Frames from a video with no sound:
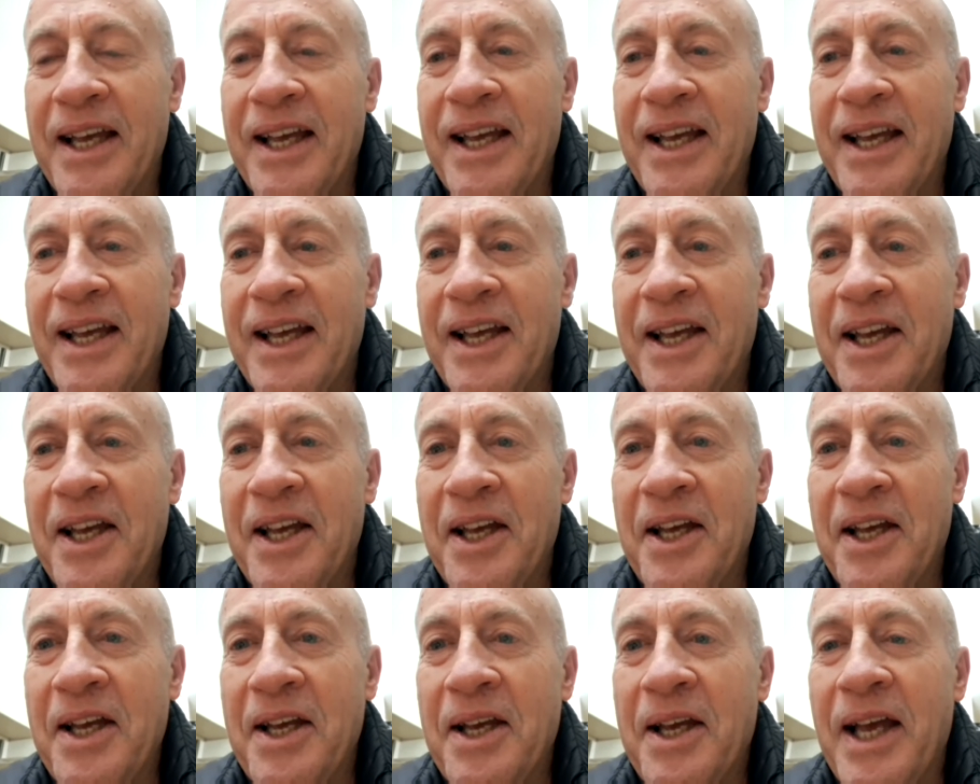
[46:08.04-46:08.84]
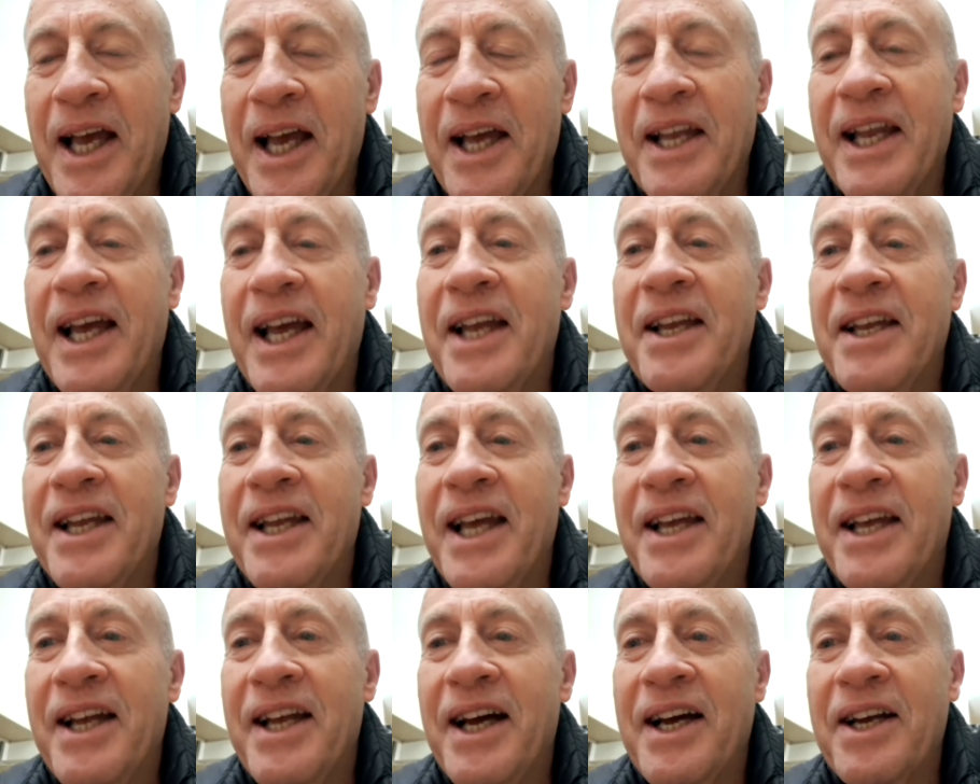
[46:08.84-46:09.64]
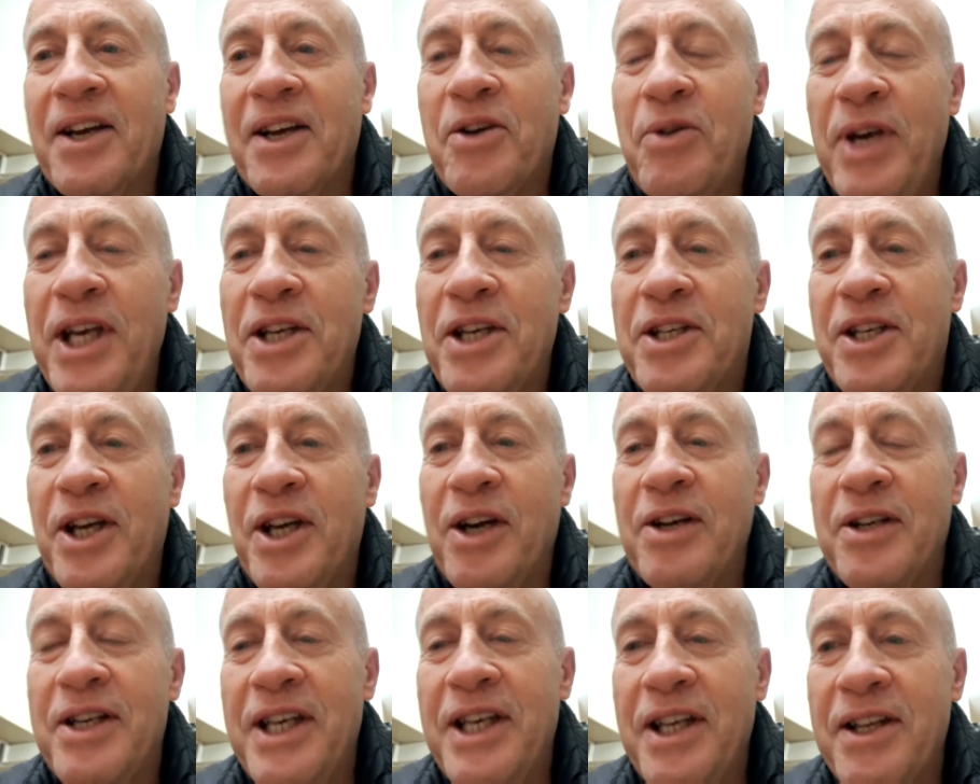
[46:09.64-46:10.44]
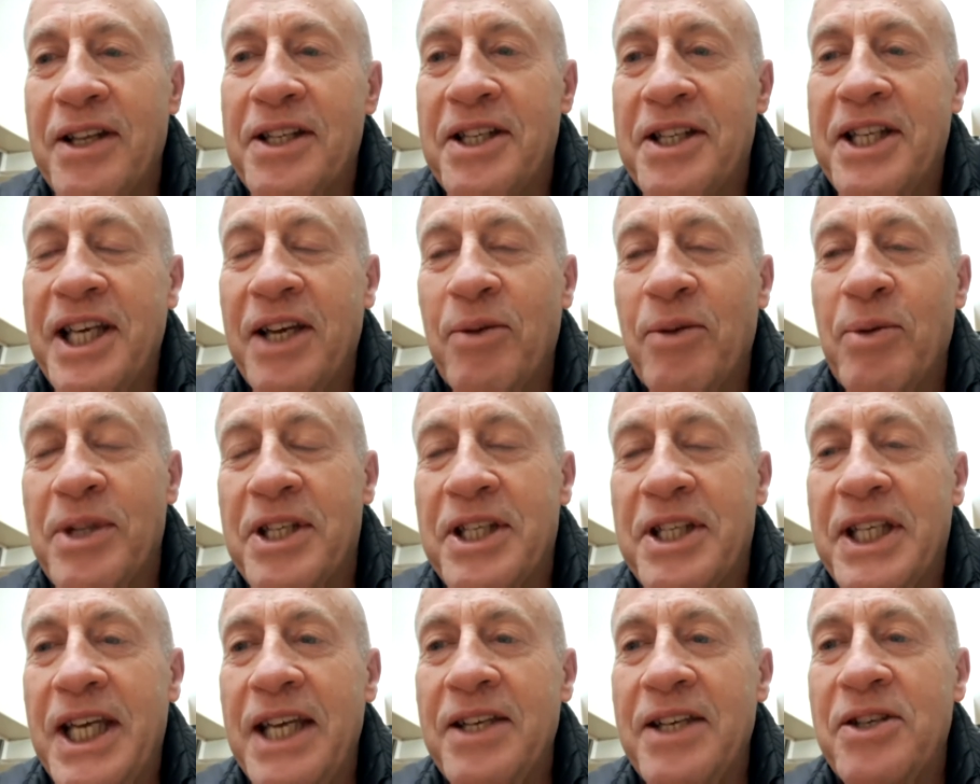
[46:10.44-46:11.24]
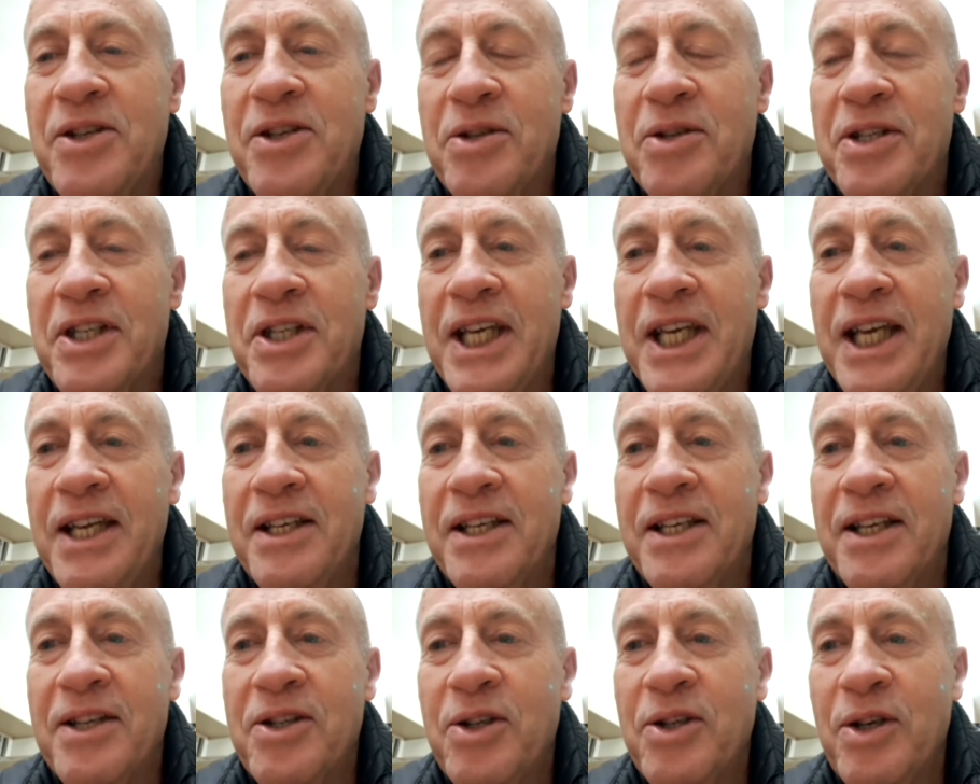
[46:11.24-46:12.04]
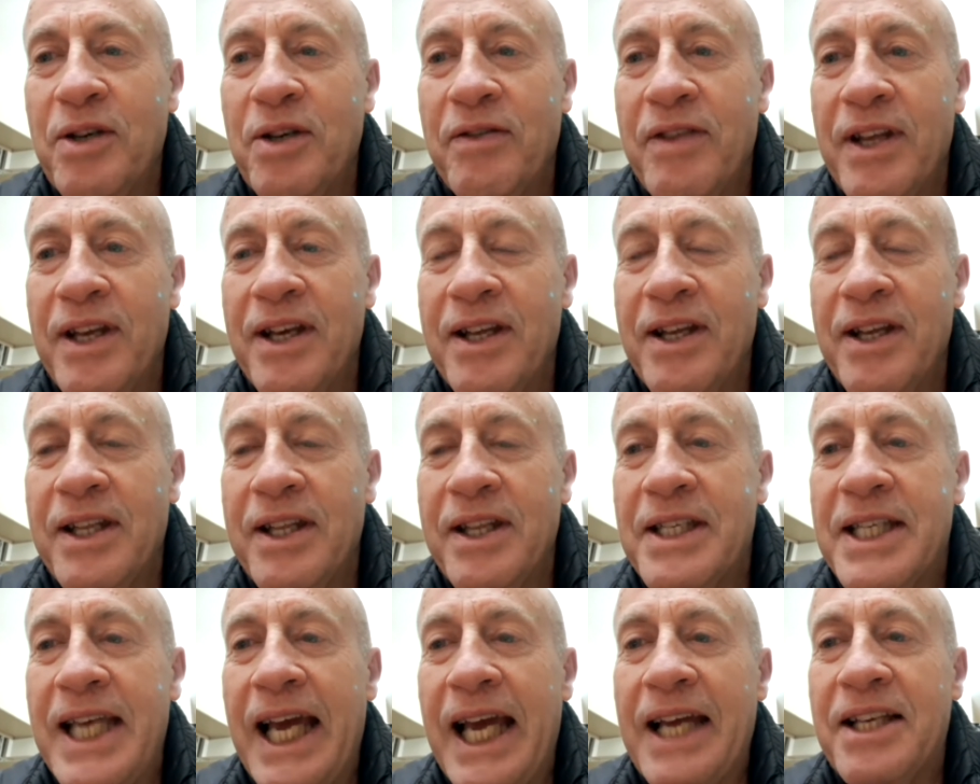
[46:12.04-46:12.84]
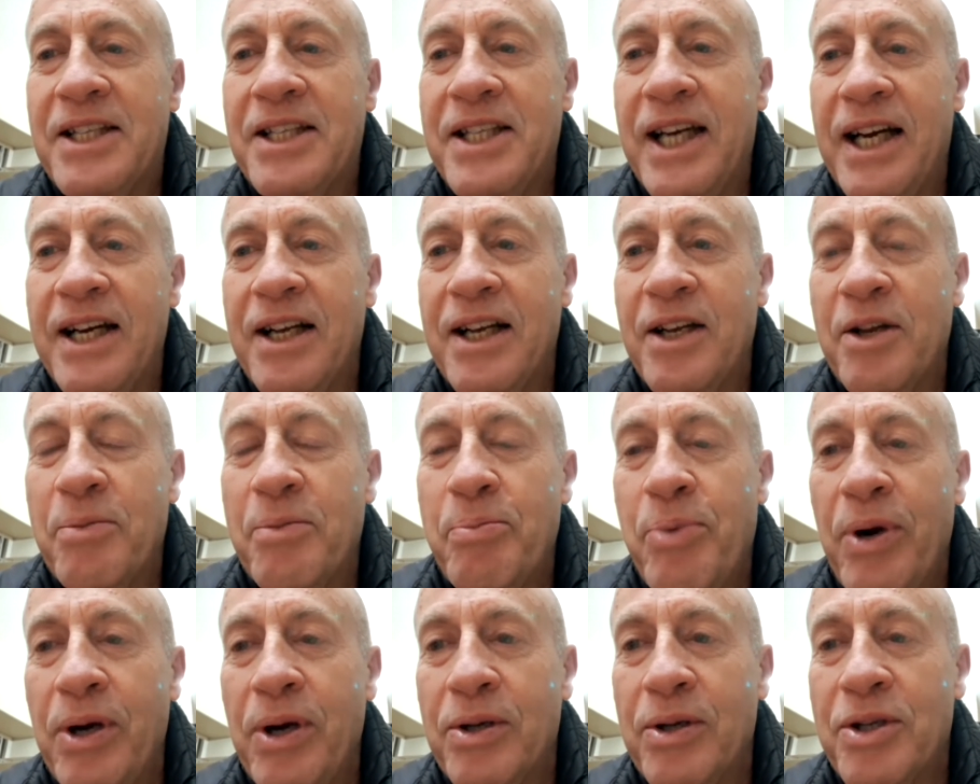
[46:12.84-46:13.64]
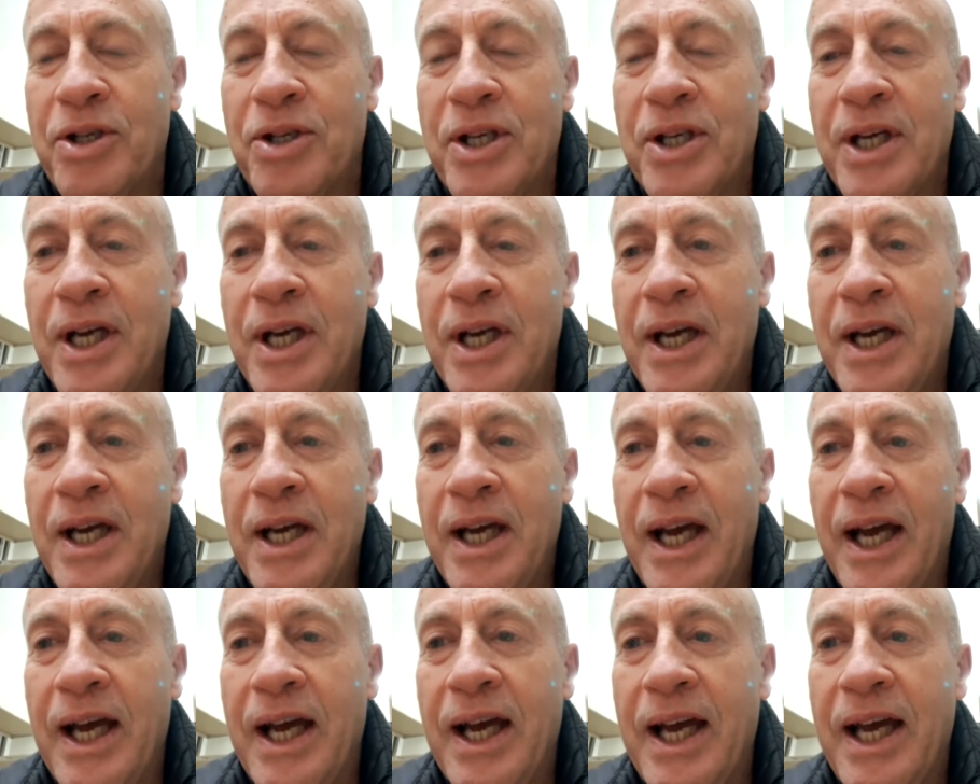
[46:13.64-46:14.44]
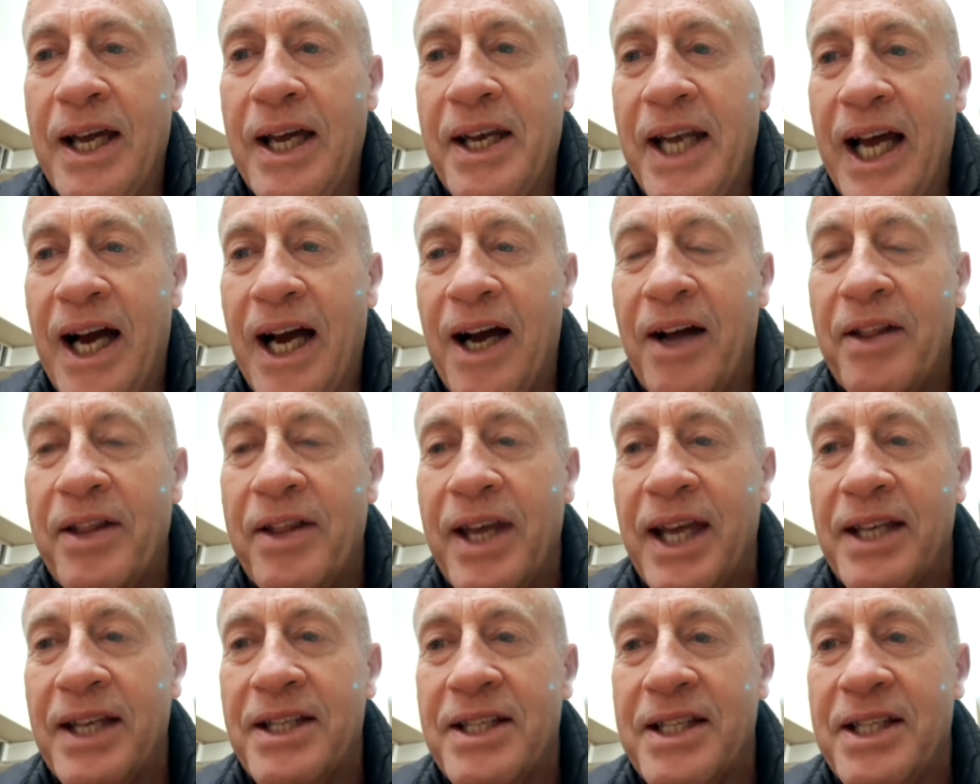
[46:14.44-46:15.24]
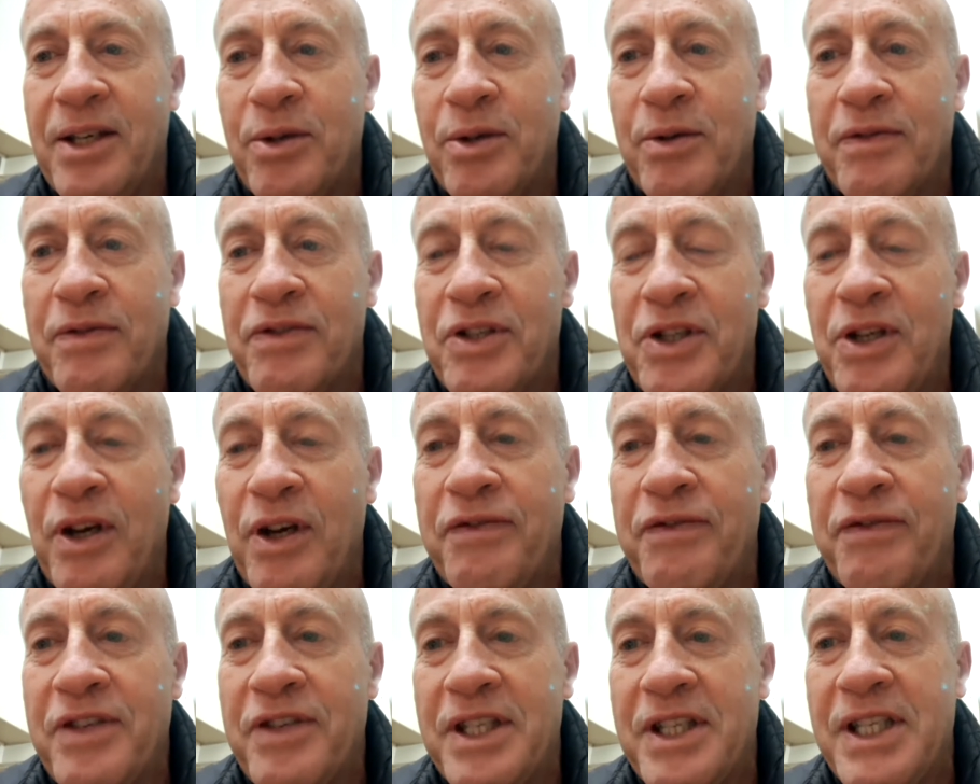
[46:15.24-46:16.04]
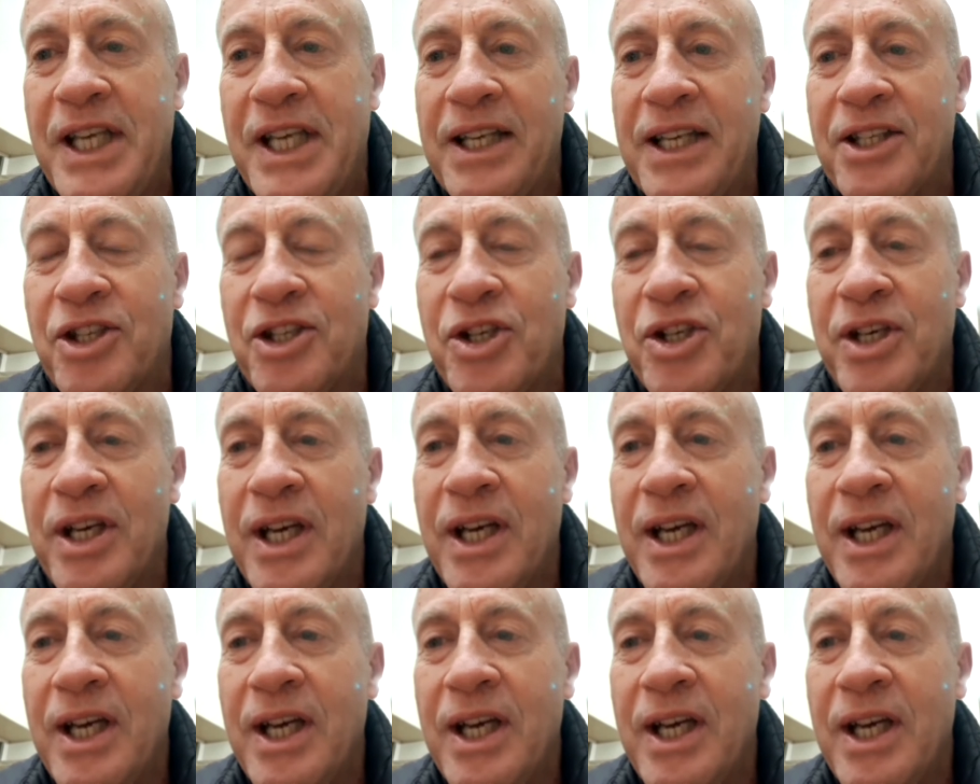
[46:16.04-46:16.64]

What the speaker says: And I agree totally, this thing with skin to skin, sort of the tactile approach, and how that sort of soft touch